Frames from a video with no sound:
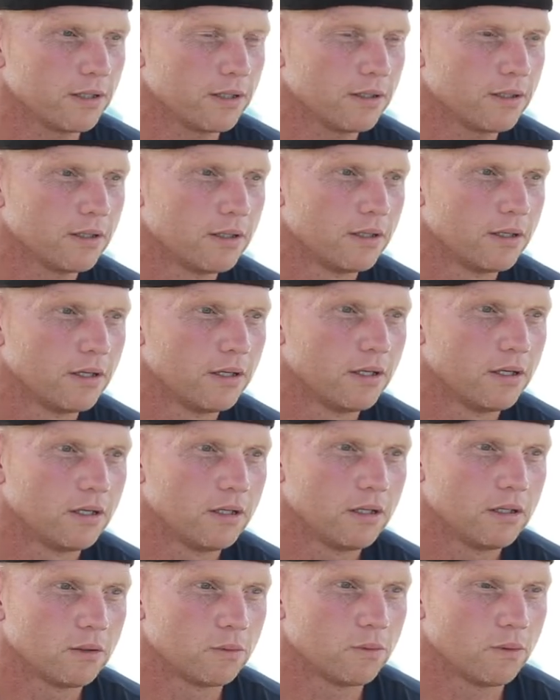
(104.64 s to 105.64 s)
and
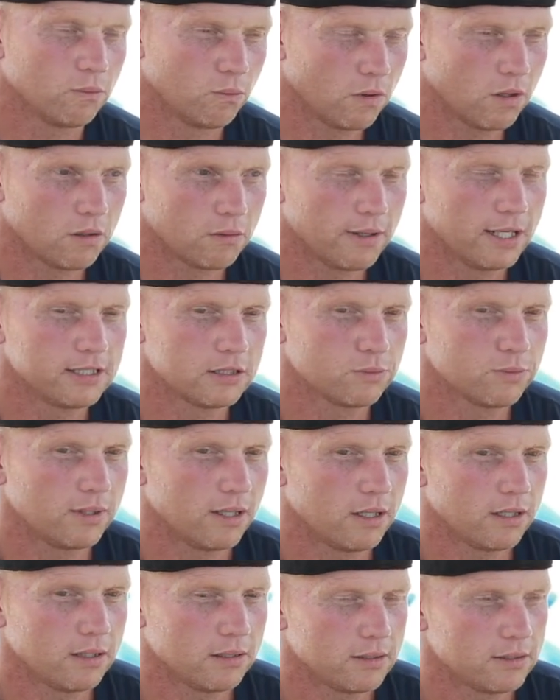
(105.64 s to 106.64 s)
one of the reasons we
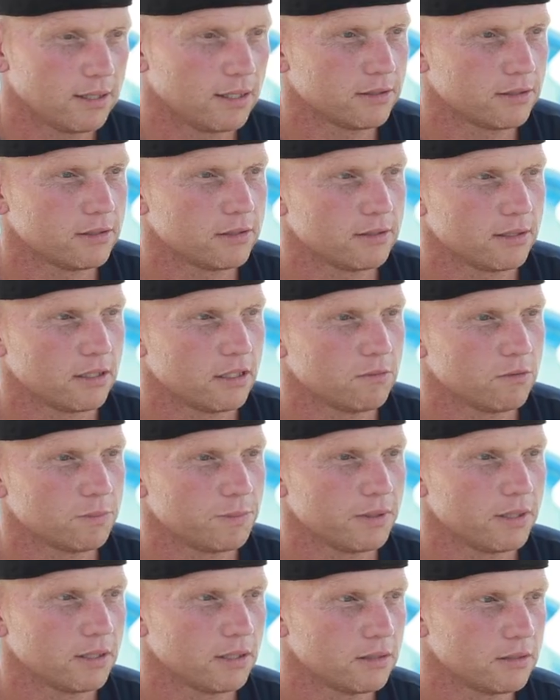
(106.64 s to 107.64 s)
did it at the detention center was
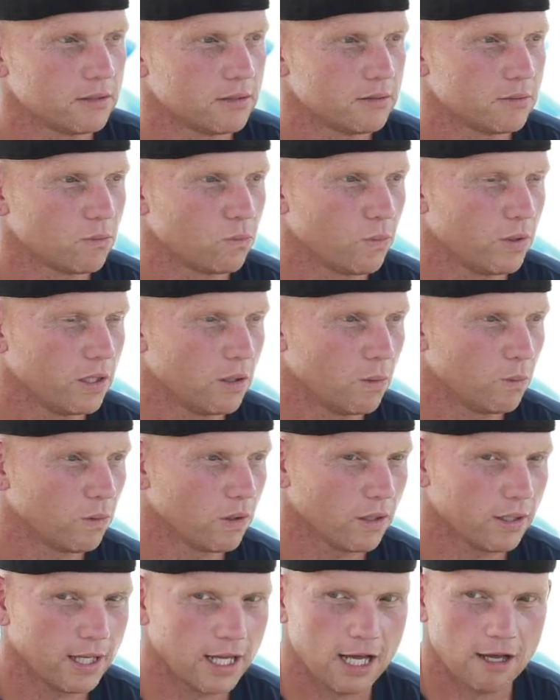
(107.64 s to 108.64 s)
because we don't
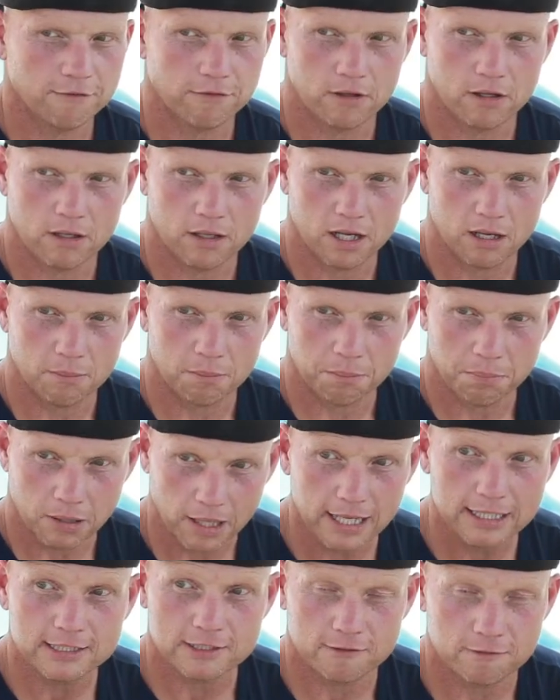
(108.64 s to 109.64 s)
really have a
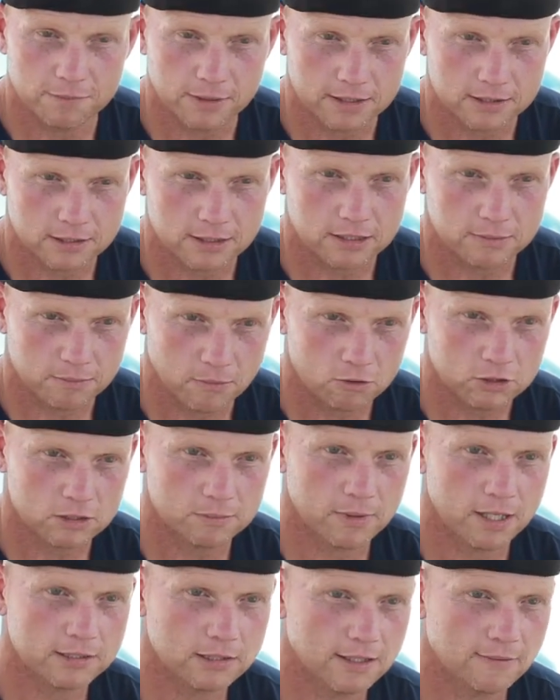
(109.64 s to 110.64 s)
place of business. Most
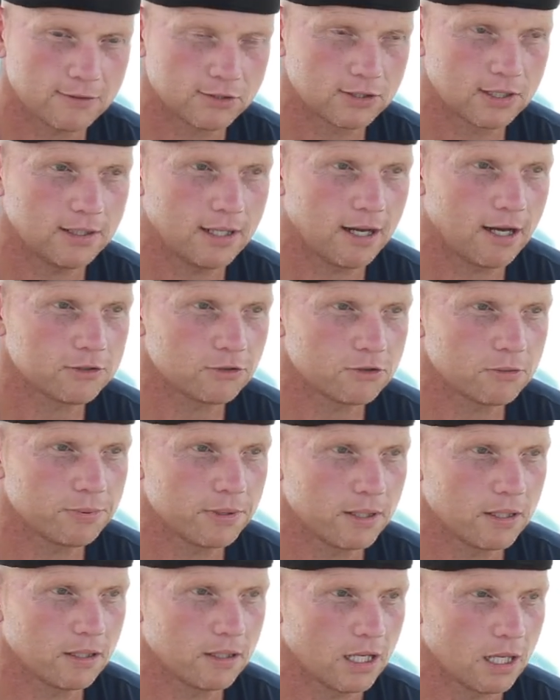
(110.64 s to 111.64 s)
of my stuff is in-house
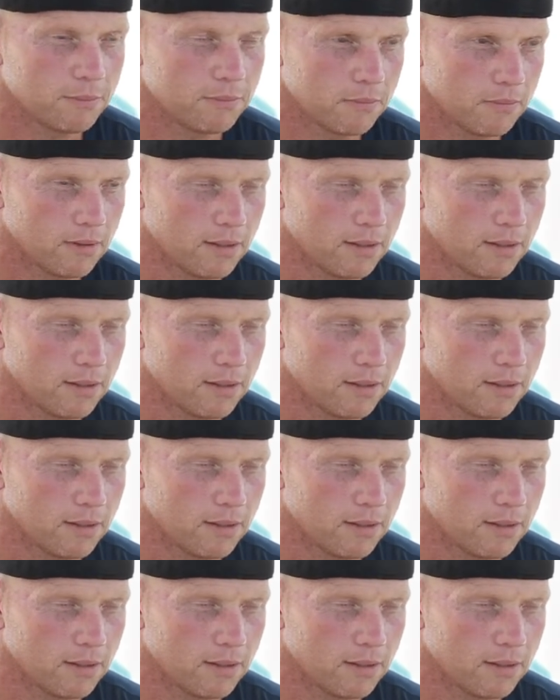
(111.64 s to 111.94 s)
repair, and I